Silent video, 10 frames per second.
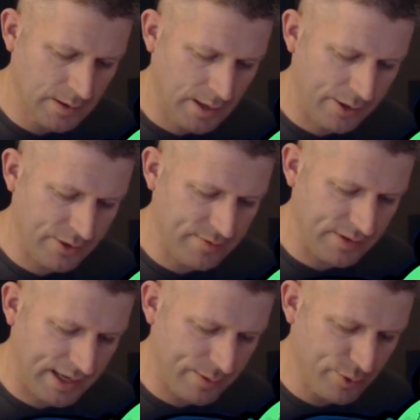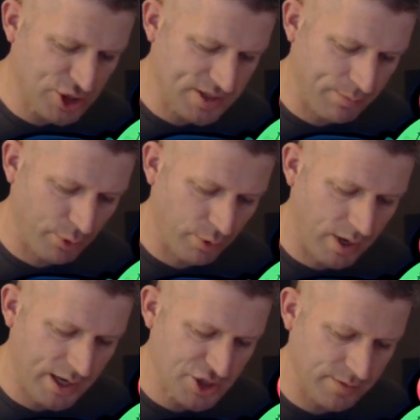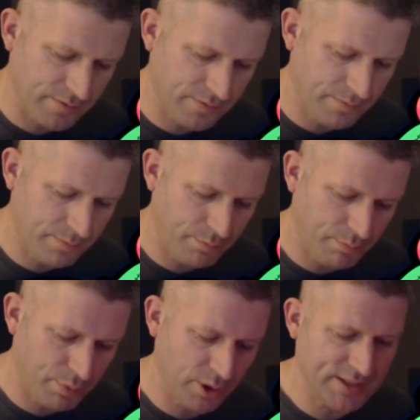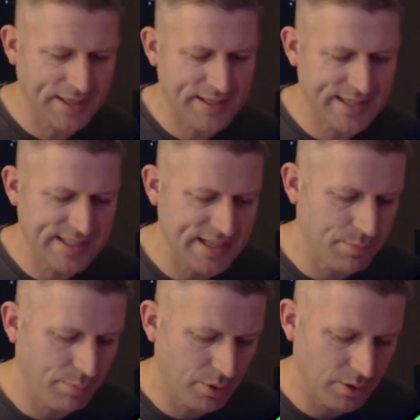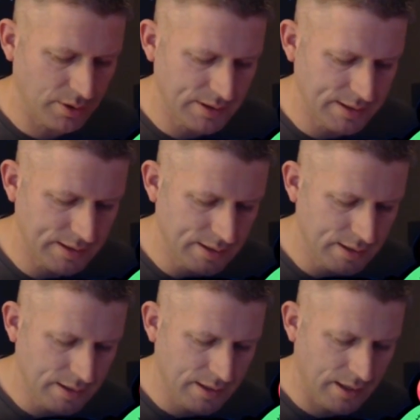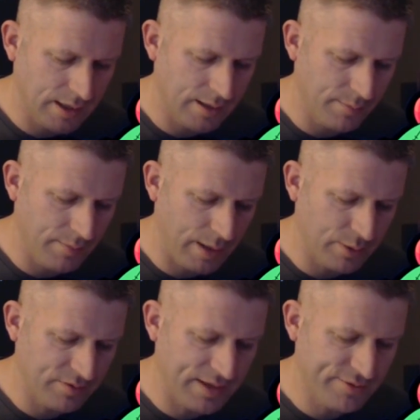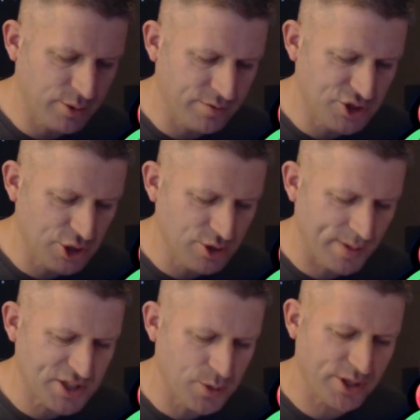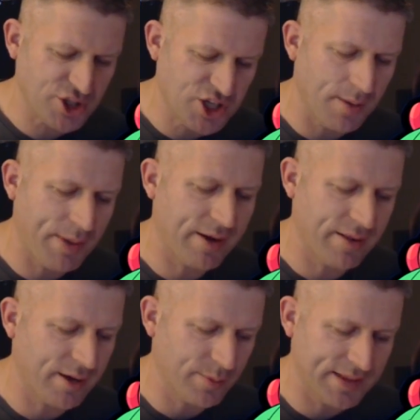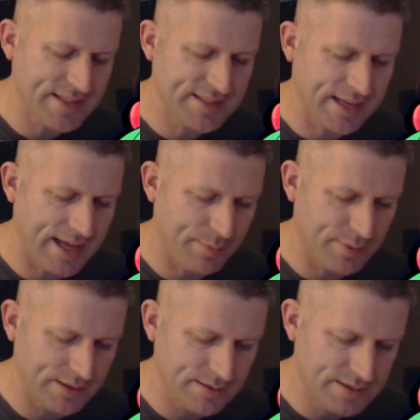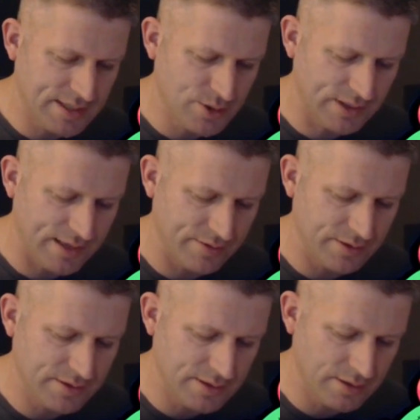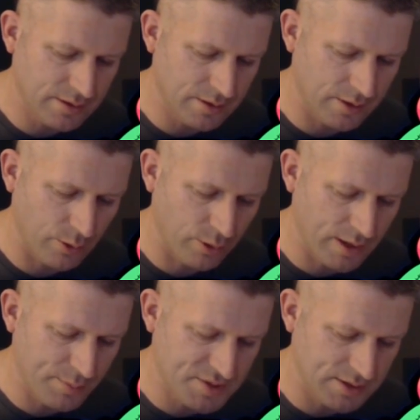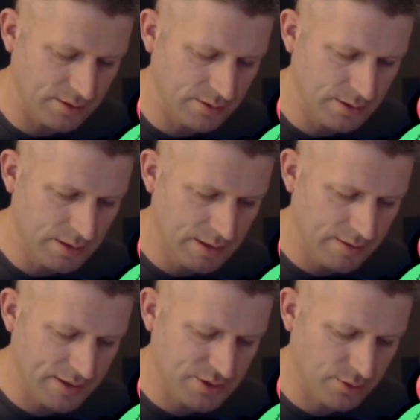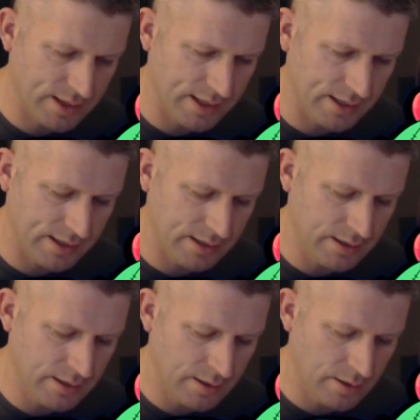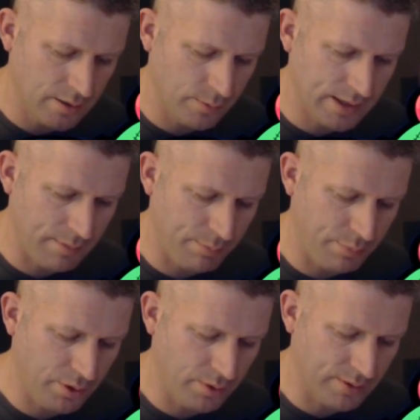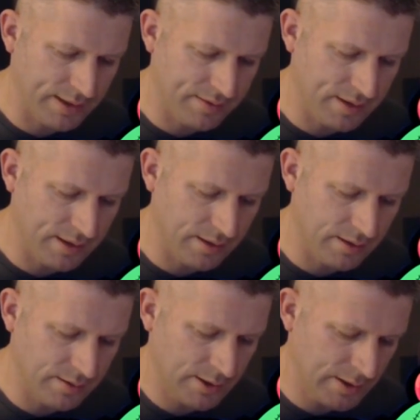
I don't even I, it was just a barrage of bullets. I, I died to bull. Um, I would have loved to have used my super to jump out of there, but that's not happening. 10 to 11. Alright, we're up still. That's okay. We got Bull right there.